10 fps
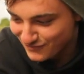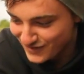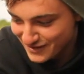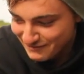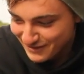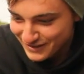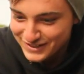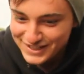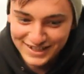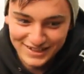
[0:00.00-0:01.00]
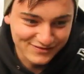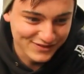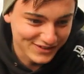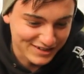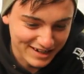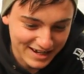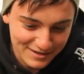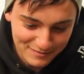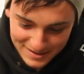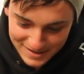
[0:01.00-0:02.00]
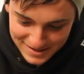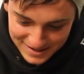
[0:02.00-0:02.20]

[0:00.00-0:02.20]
figure mark, unfortunately, but